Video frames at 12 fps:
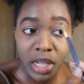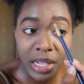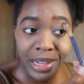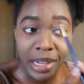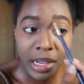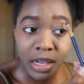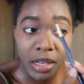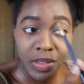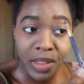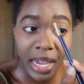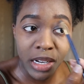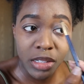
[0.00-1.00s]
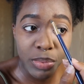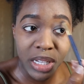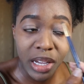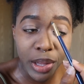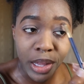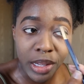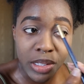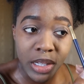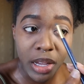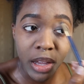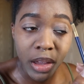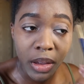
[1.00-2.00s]
again that is because
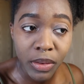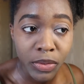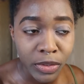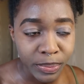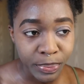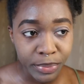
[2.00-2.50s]
of